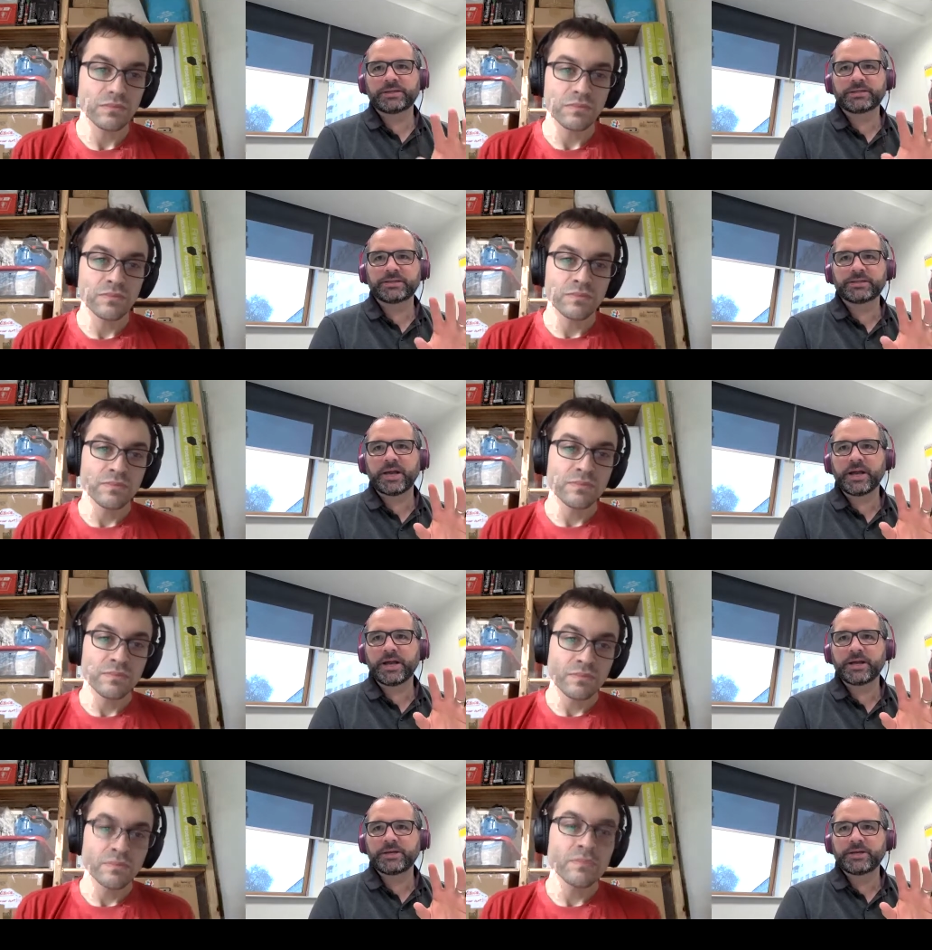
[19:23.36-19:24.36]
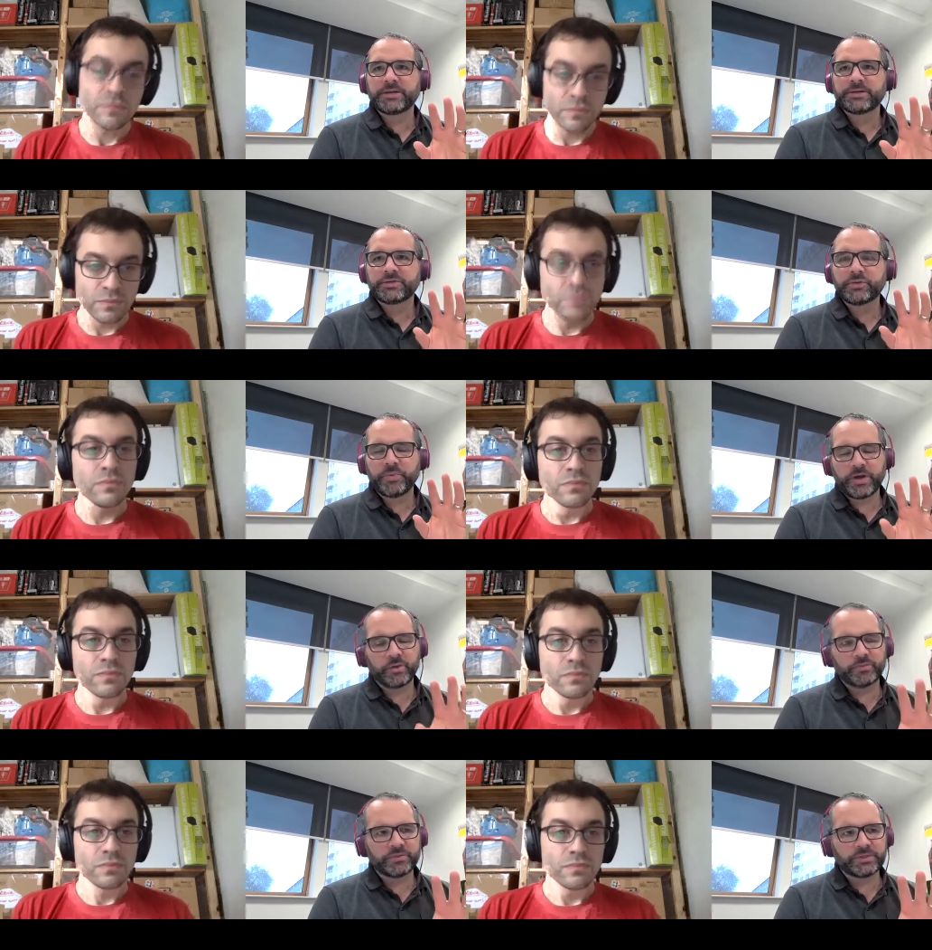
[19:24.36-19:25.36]
Speaker 1: its uh,
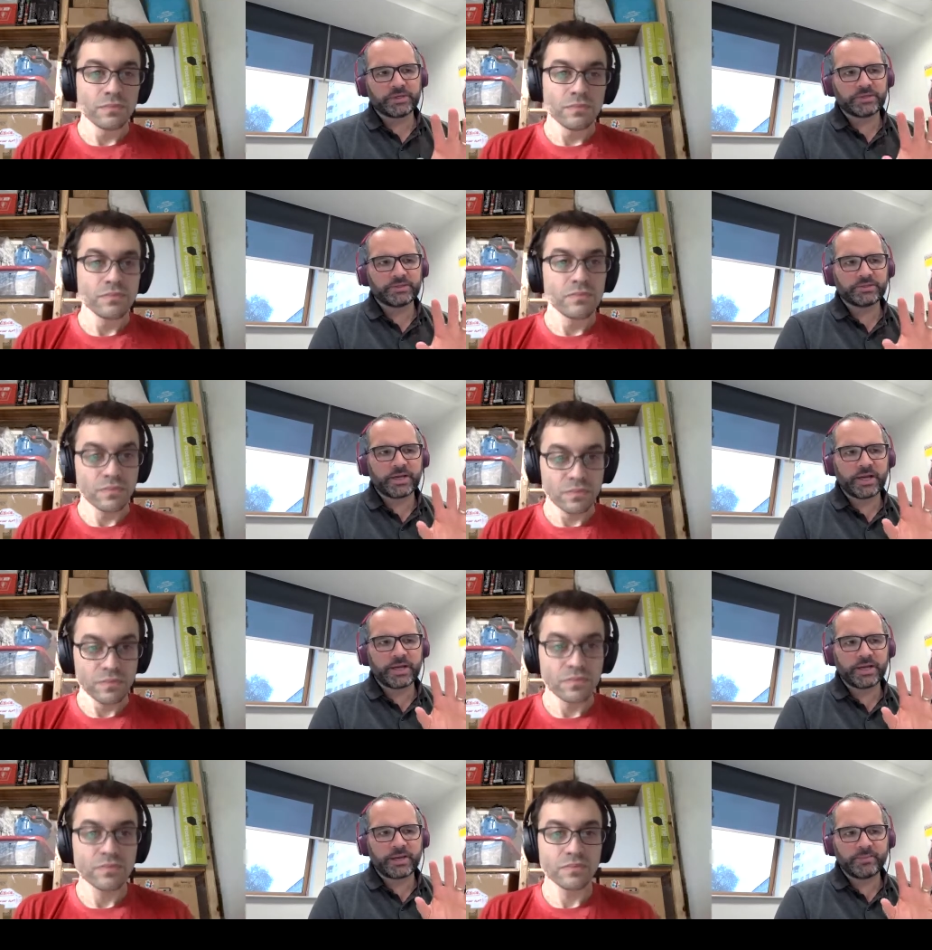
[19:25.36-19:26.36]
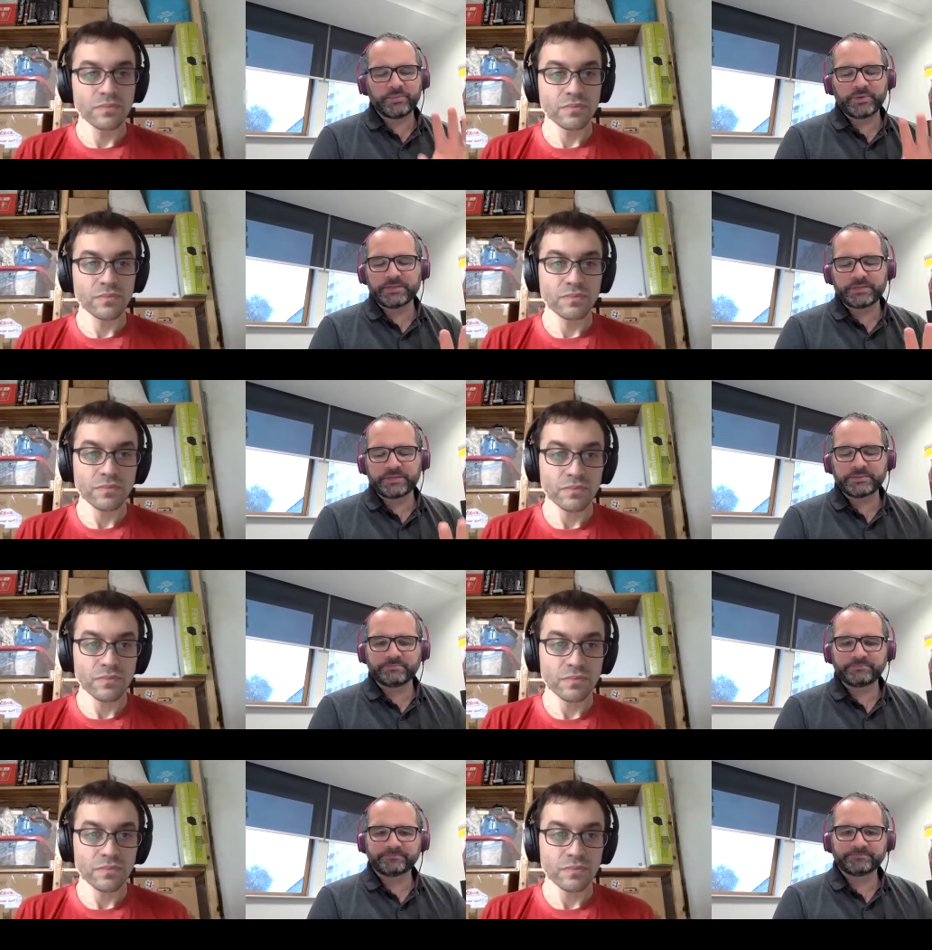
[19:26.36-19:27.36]
supercomputing uh, capabilities.
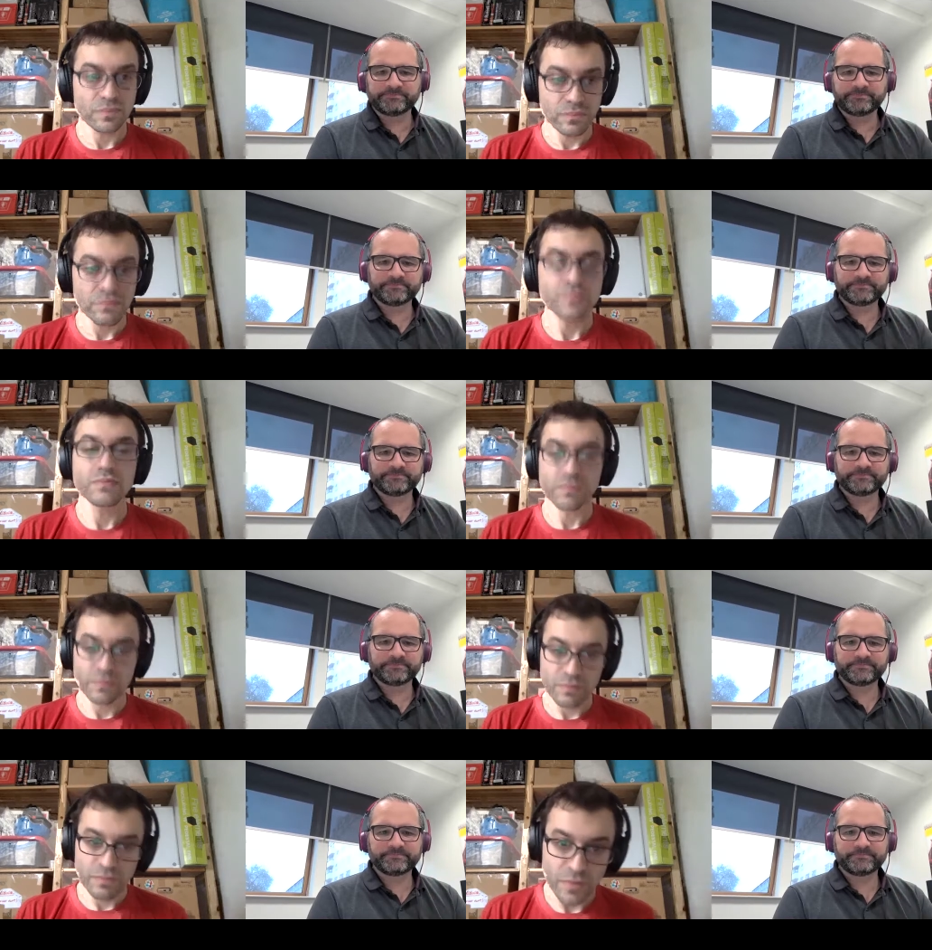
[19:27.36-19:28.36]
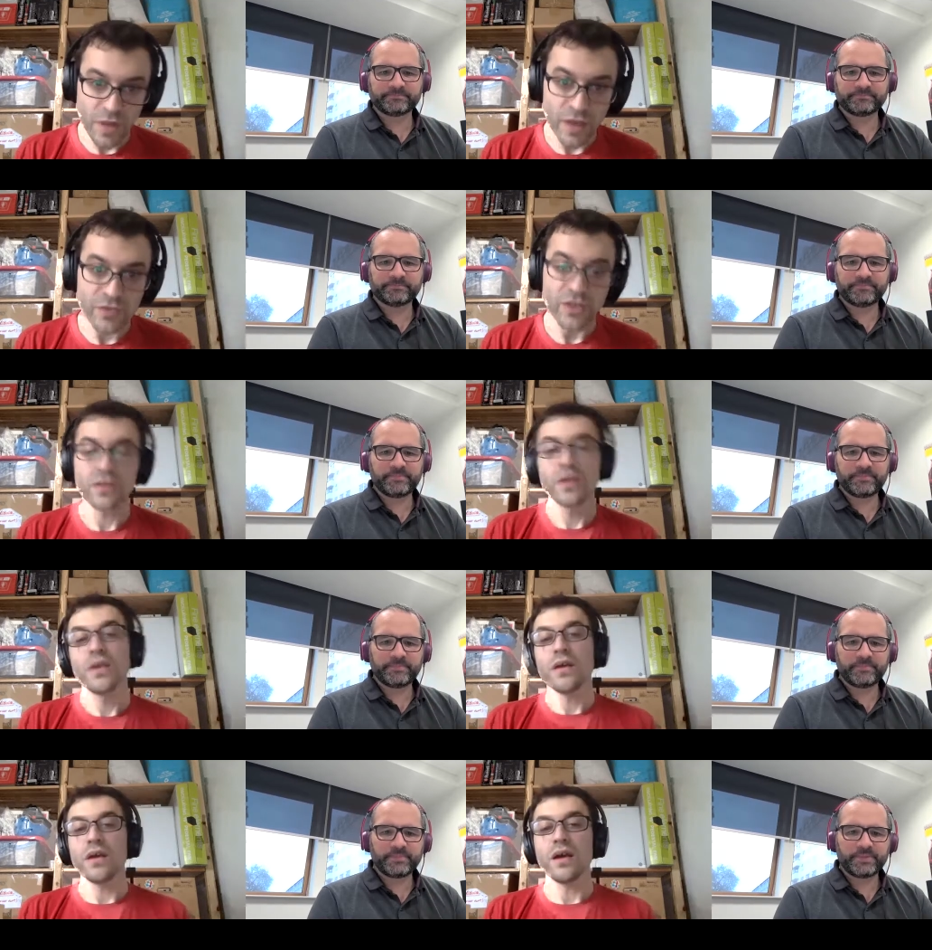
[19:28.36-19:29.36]
Excellent.
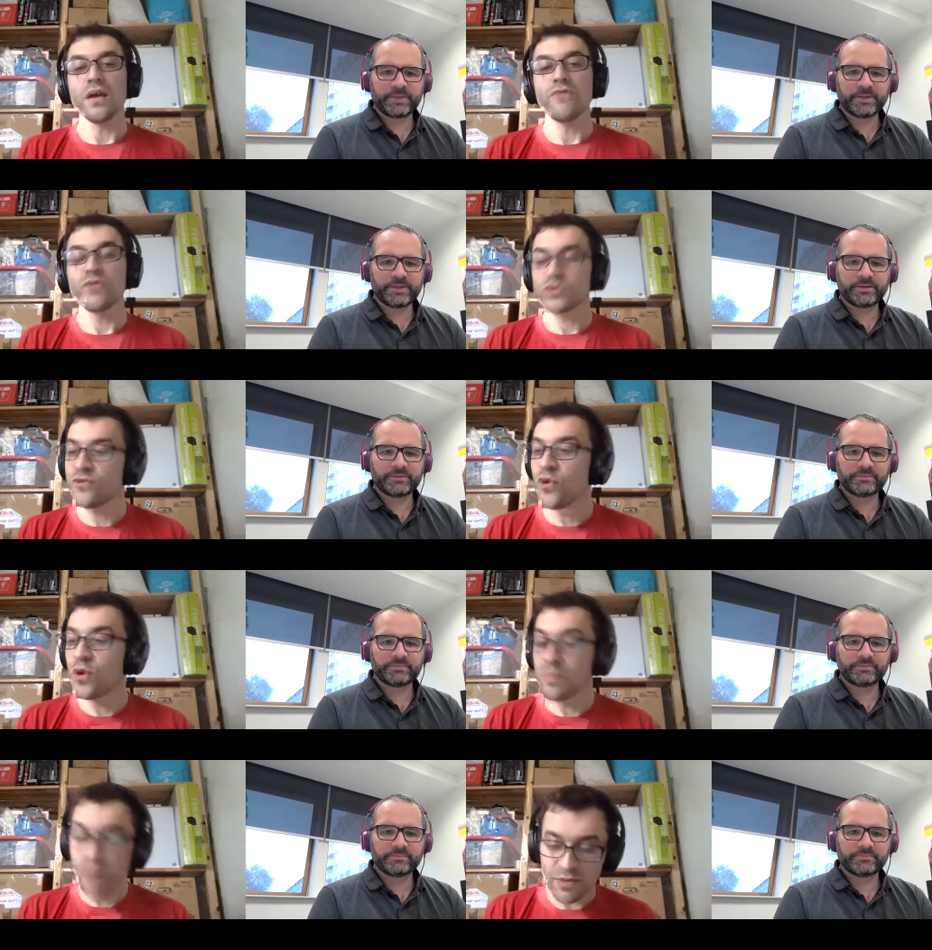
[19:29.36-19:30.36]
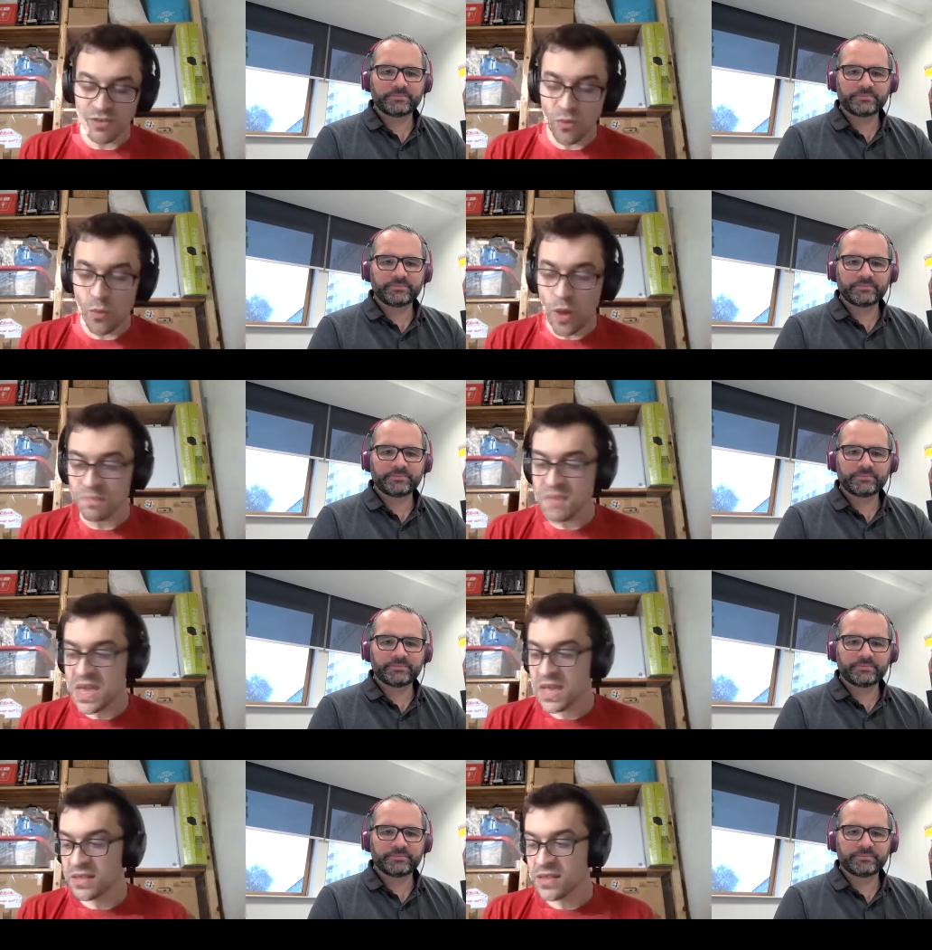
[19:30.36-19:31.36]
Speaker 2: Uh, first of all, by someone
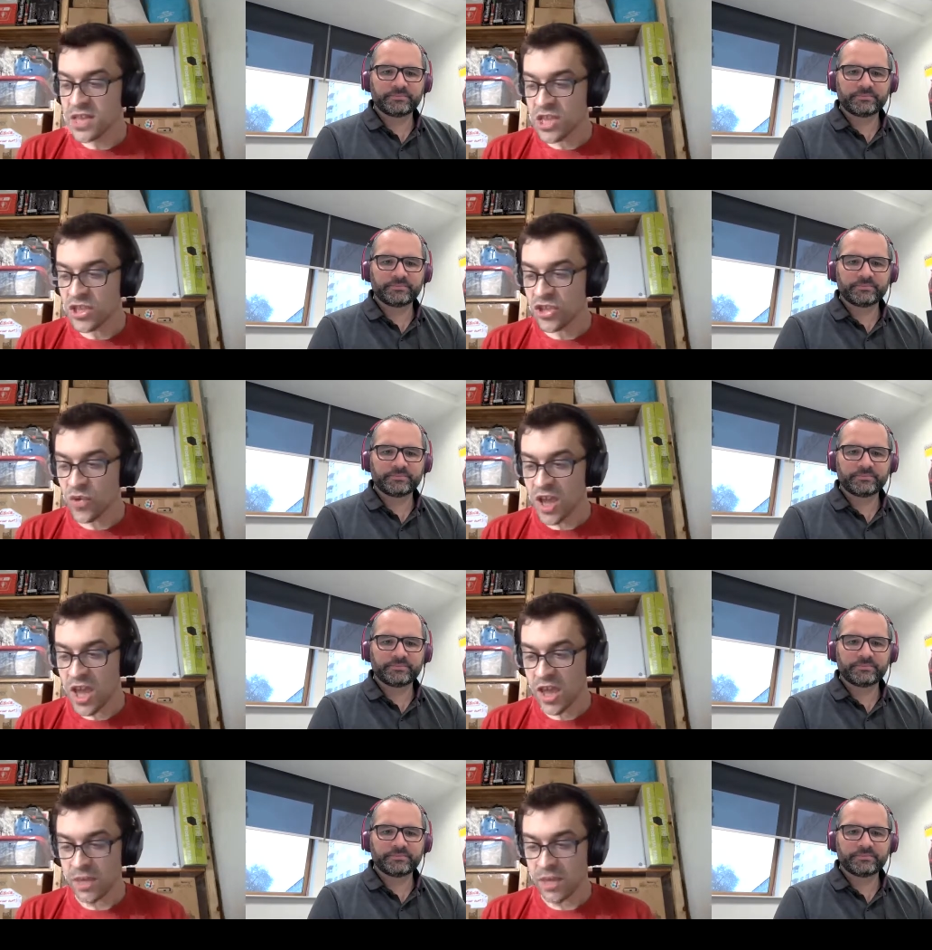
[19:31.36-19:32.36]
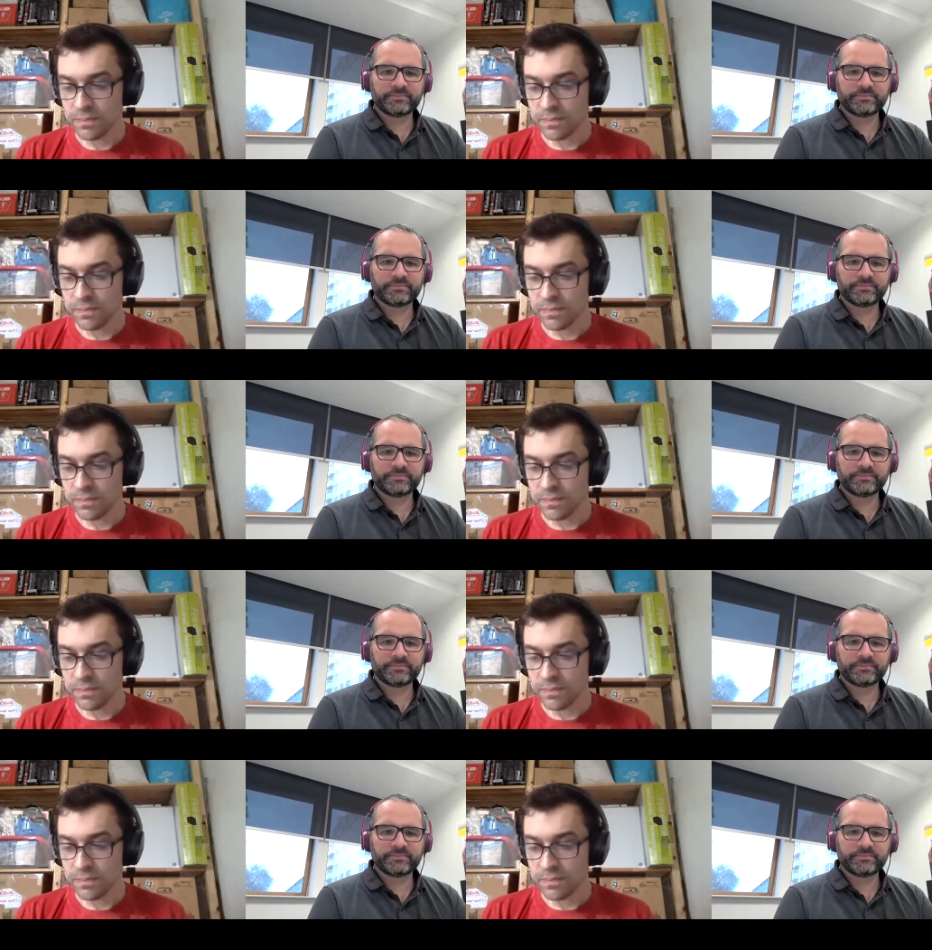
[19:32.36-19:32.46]
being in the UK,